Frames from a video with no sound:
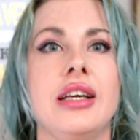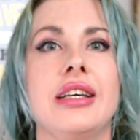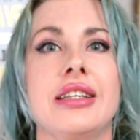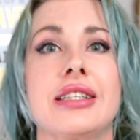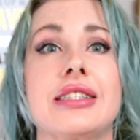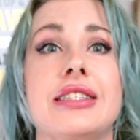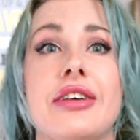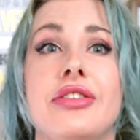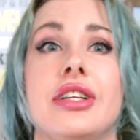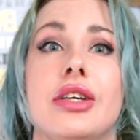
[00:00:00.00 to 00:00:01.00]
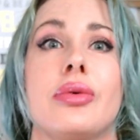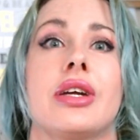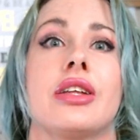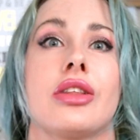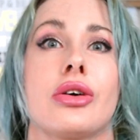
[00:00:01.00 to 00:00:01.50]
This is definitely one
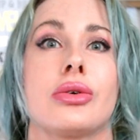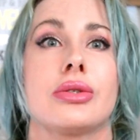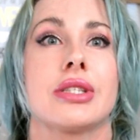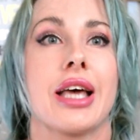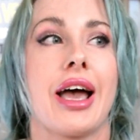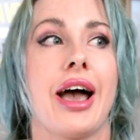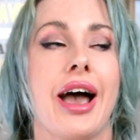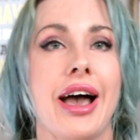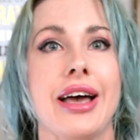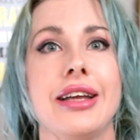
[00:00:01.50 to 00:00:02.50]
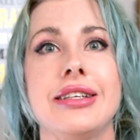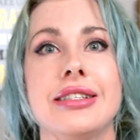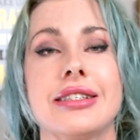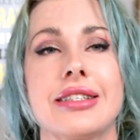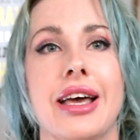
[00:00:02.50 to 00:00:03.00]
of those had
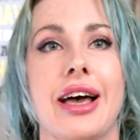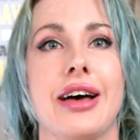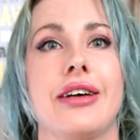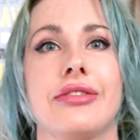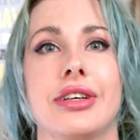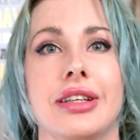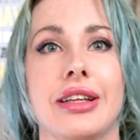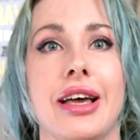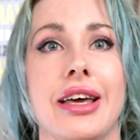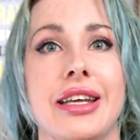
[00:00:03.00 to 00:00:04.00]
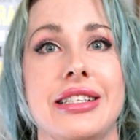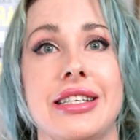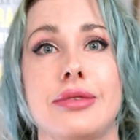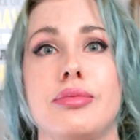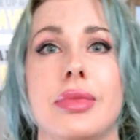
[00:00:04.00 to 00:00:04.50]
to have, glad I
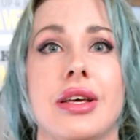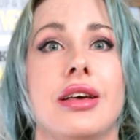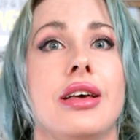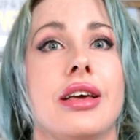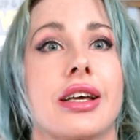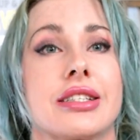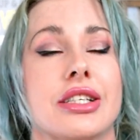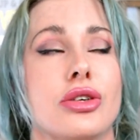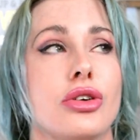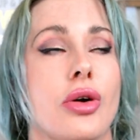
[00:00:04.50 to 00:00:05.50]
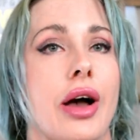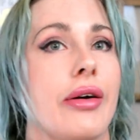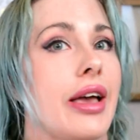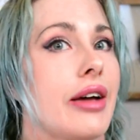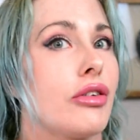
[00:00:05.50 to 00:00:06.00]
did, because I don't know how
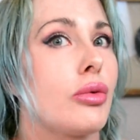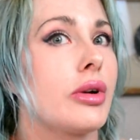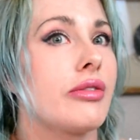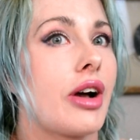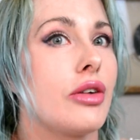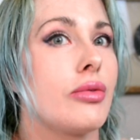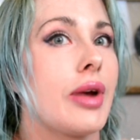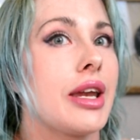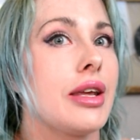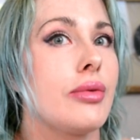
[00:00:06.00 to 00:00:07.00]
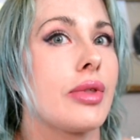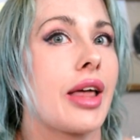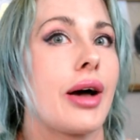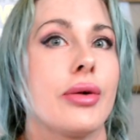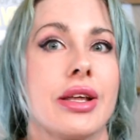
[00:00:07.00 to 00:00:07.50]
I ever would have gotten ready
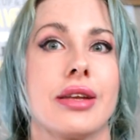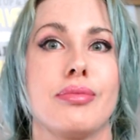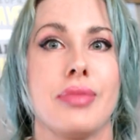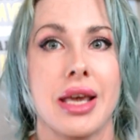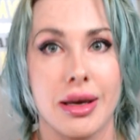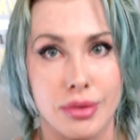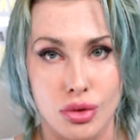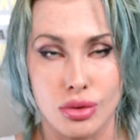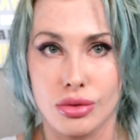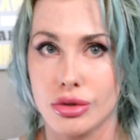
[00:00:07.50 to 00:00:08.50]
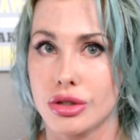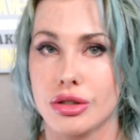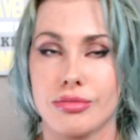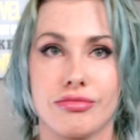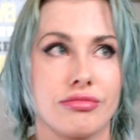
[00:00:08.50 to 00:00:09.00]
without it and makeup
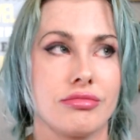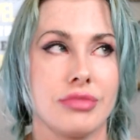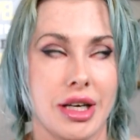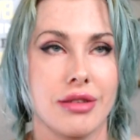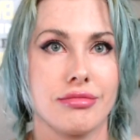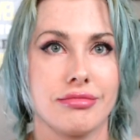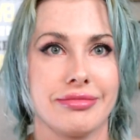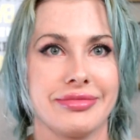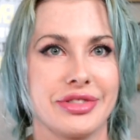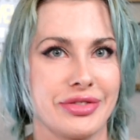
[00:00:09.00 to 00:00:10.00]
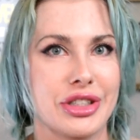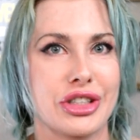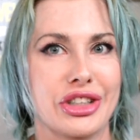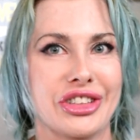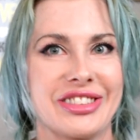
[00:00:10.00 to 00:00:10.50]
tools. Yeah, for
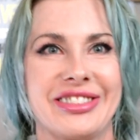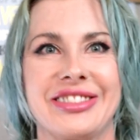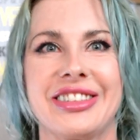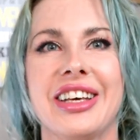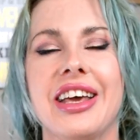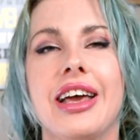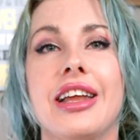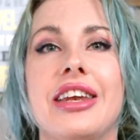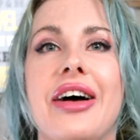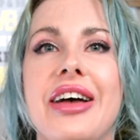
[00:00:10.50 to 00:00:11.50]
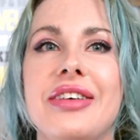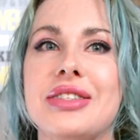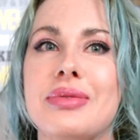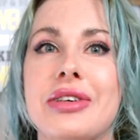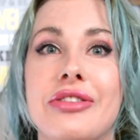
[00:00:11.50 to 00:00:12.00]
sure. Now I have
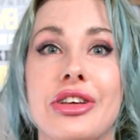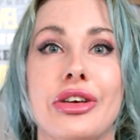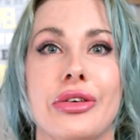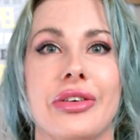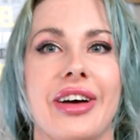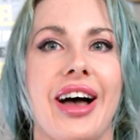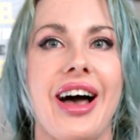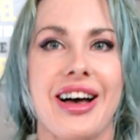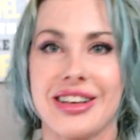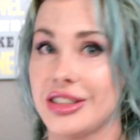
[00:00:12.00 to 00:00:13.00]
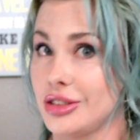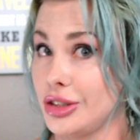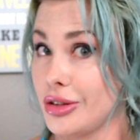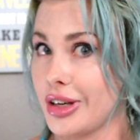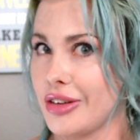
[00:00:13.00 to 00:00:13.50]
something for you.
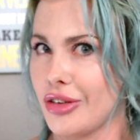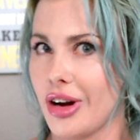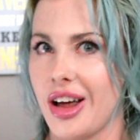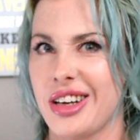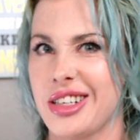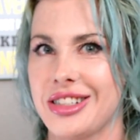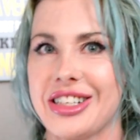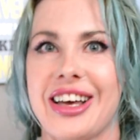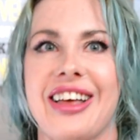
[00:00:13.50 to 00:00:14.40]
You thought I forgot, didn't ya?